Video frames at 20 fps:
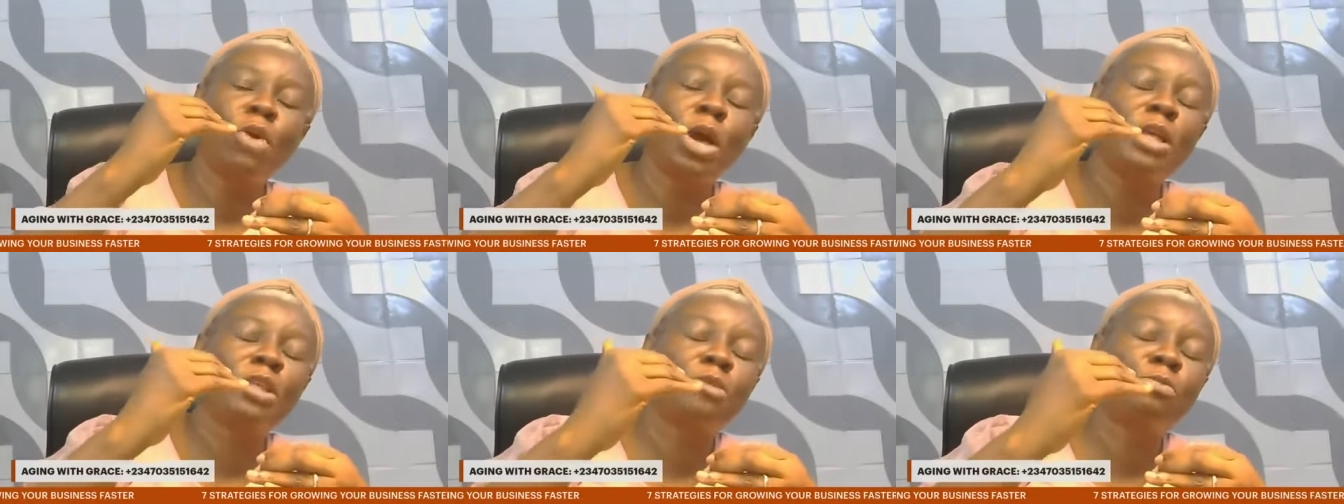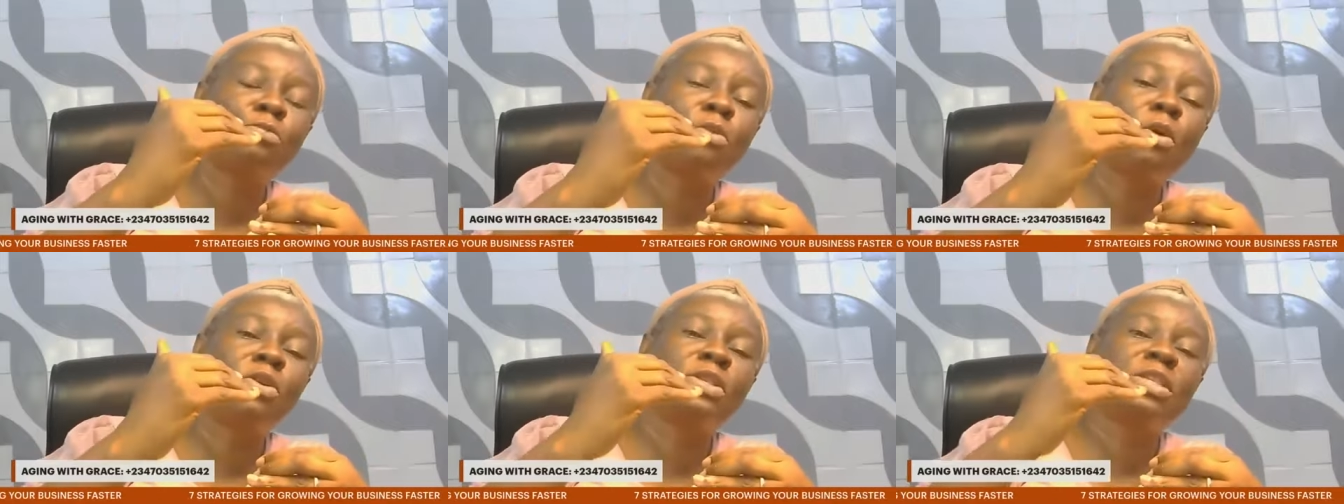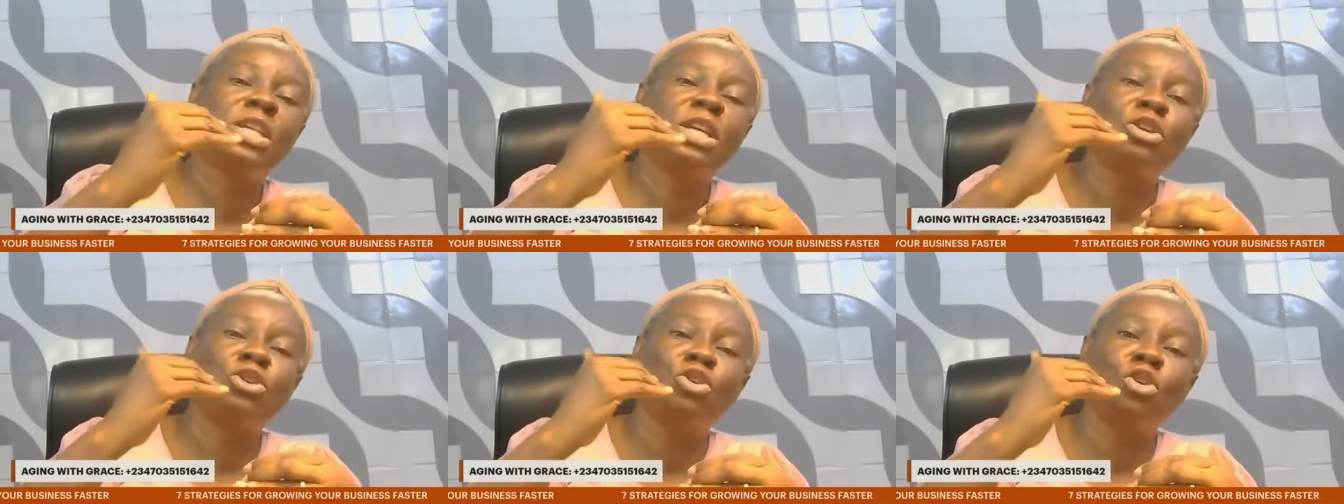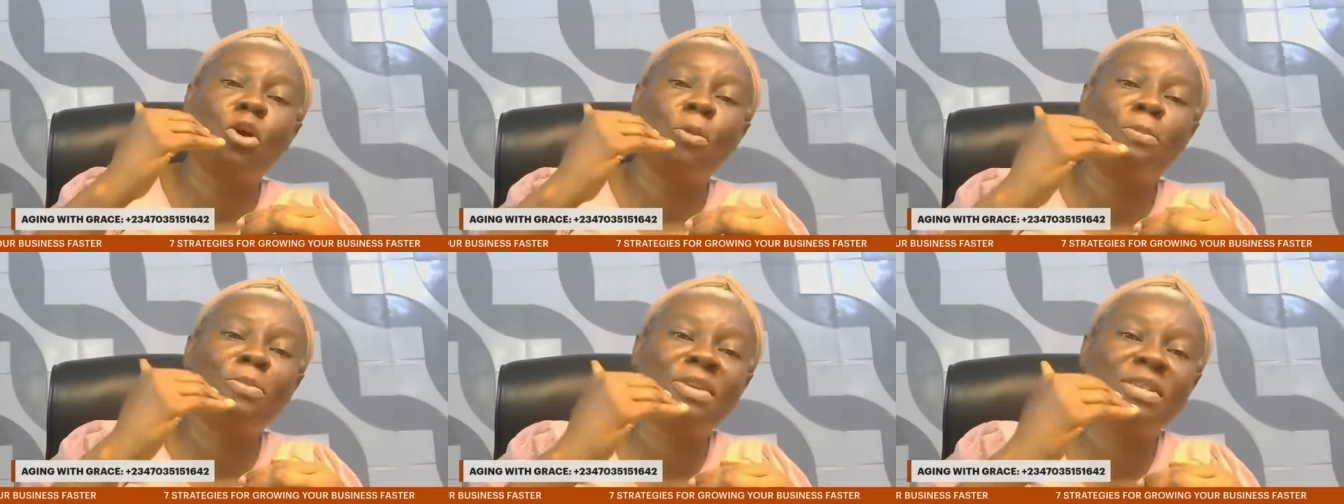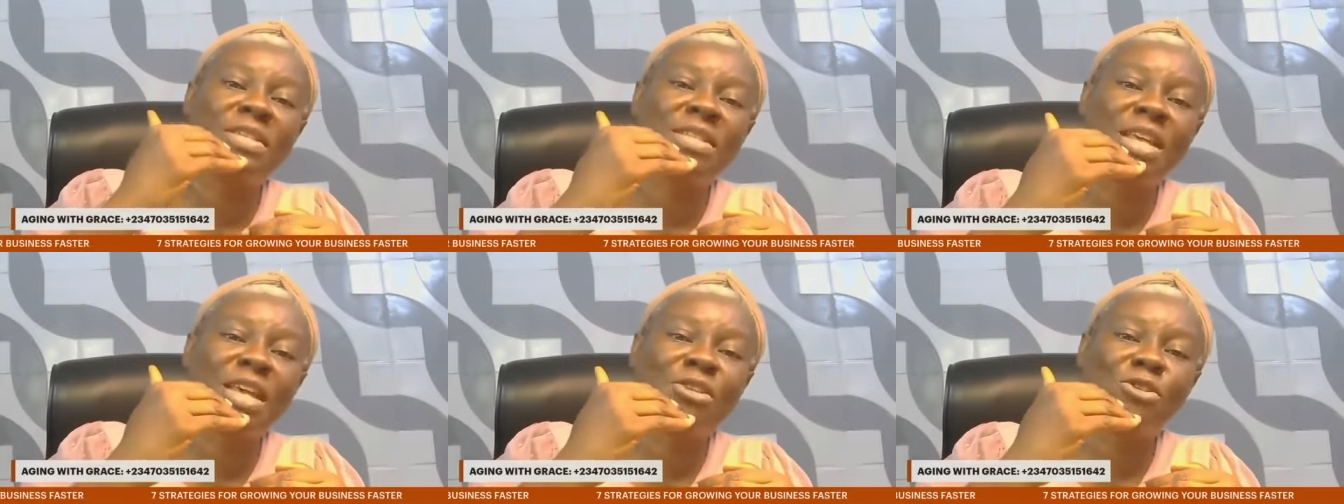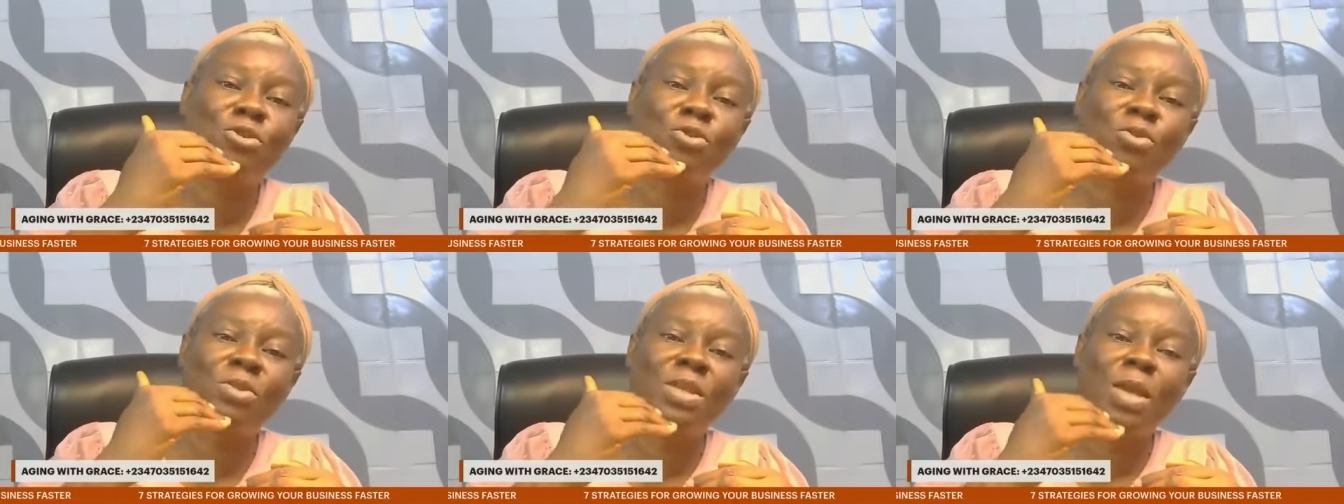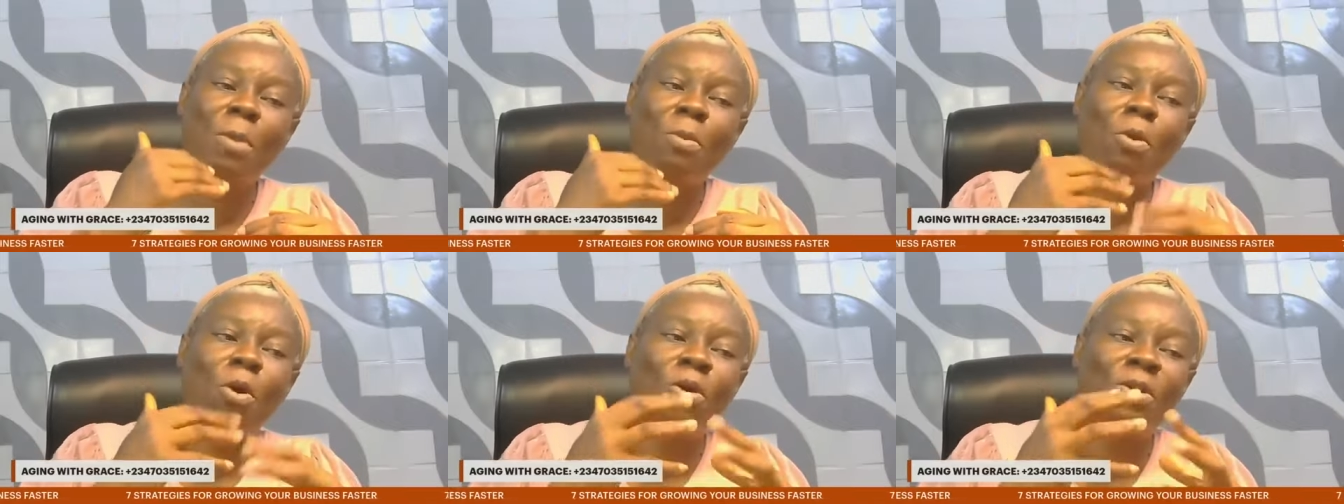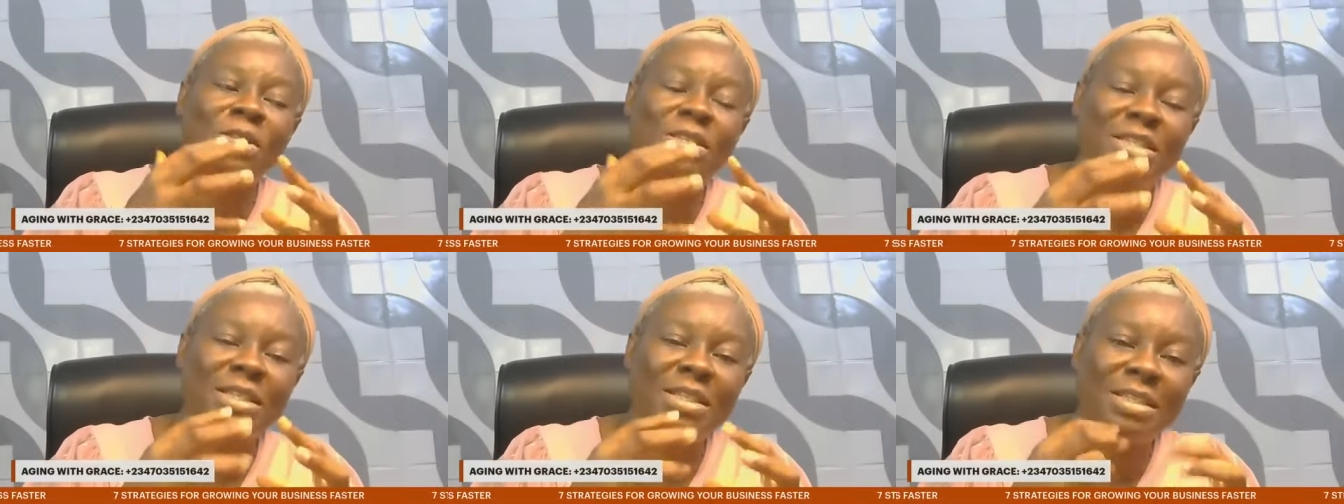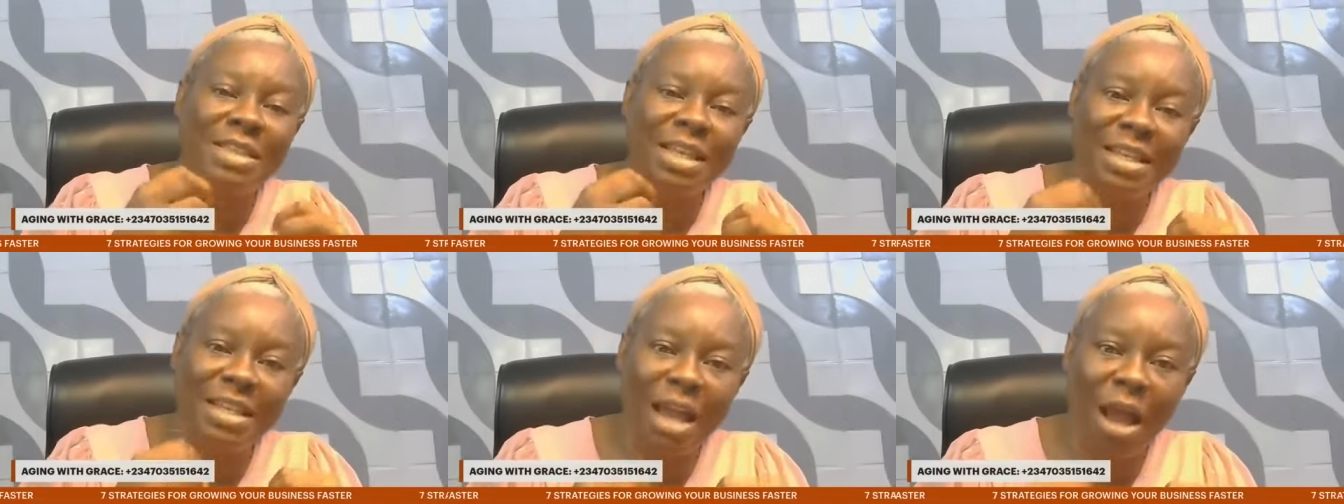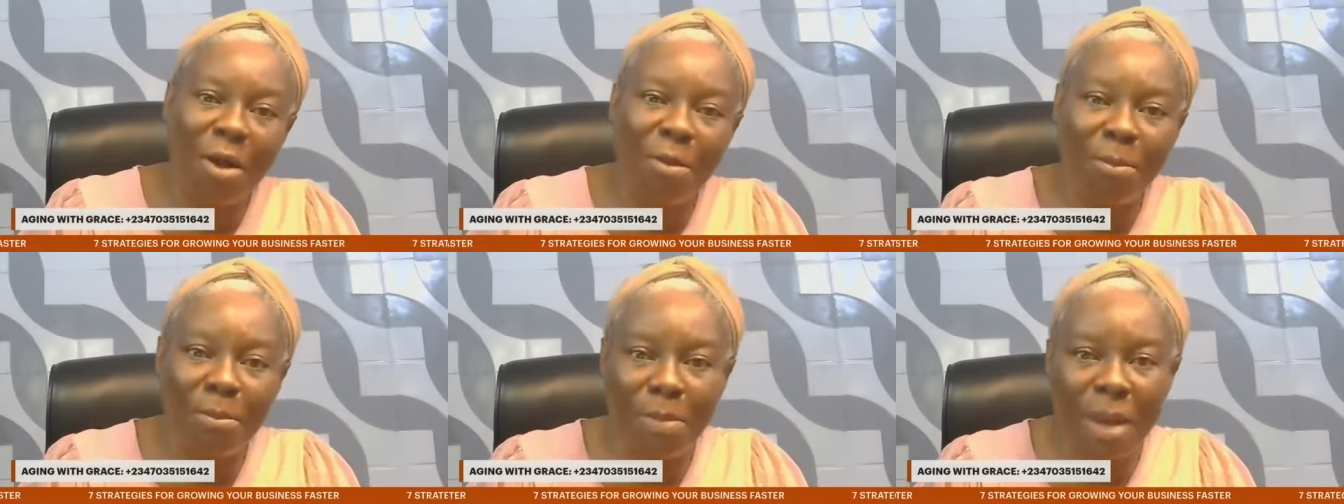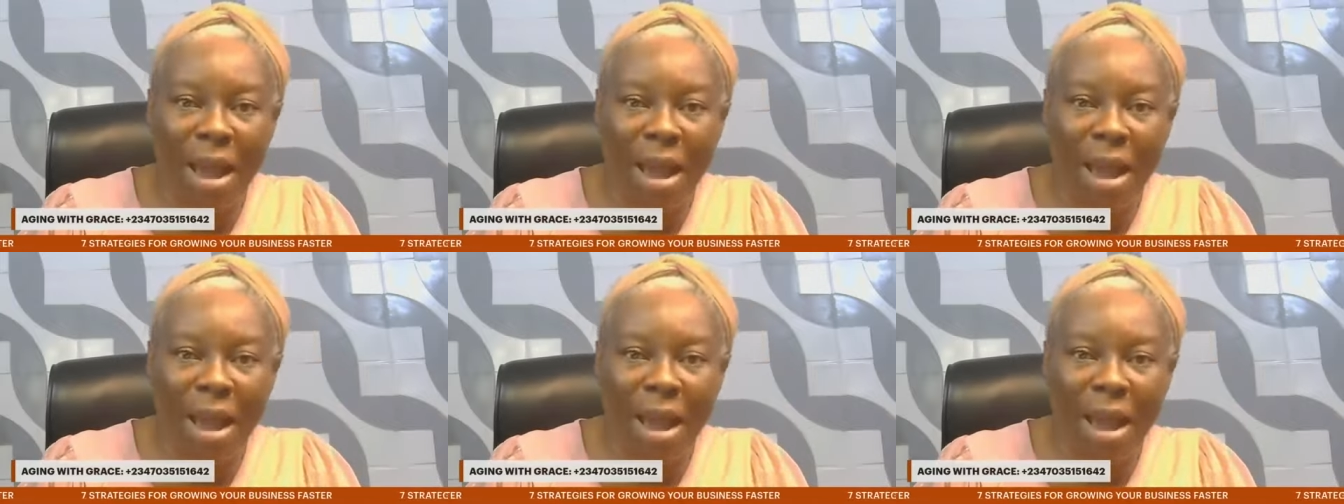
exposing your business to them until they now